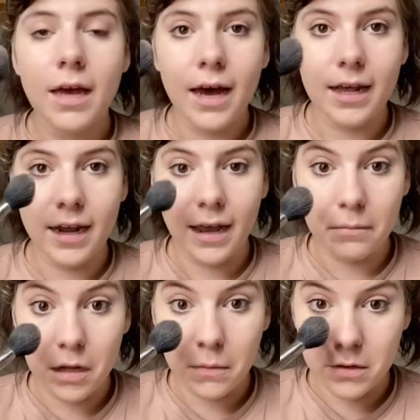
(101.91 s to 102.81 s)
And I am
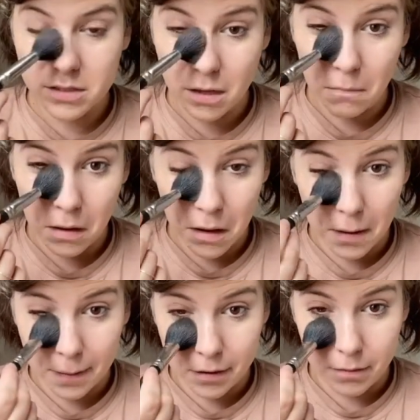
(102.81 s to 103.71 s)
going to put some
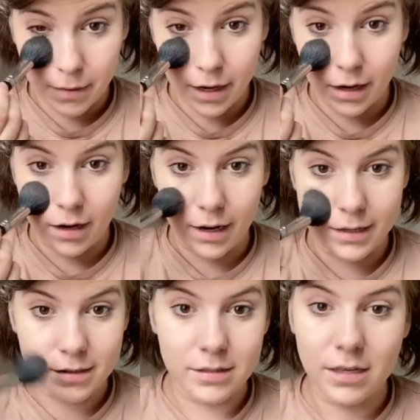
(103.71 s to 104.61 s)
under my
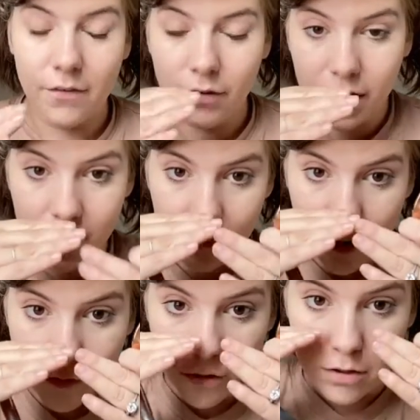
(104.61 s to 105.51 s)
eyes because I find if
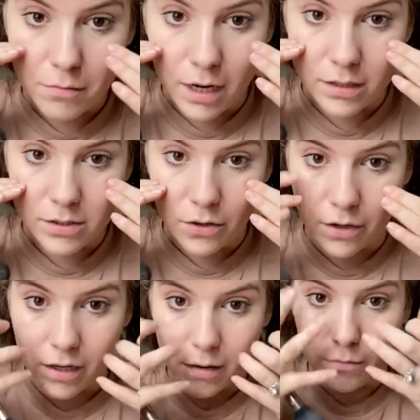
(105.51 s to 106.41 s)
I've got the mask on
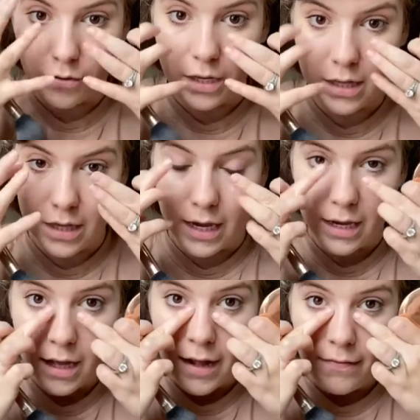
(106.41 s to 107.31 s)
and I'm breathing,
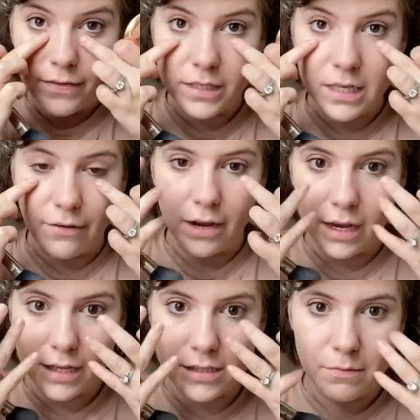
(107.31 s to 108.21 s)
this area
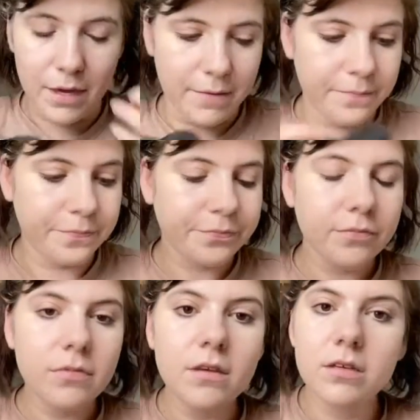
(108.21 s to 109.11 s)
gets a bit
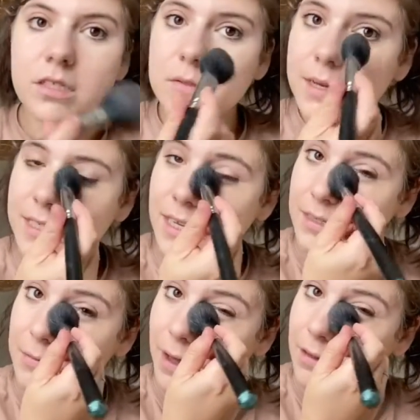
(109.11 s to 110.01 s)
sweaty
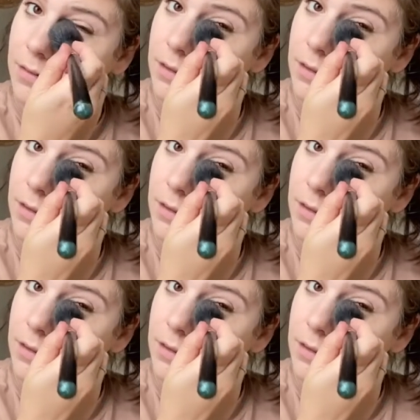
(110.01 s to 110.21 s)
as well.